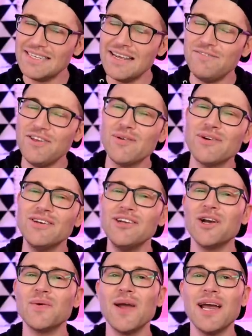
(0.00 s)
if you are
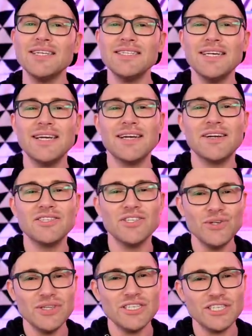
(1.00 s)
new around here
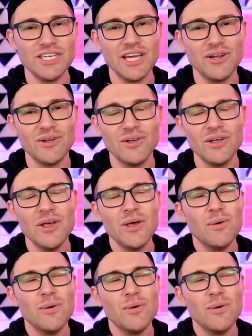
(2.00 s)
to this channel,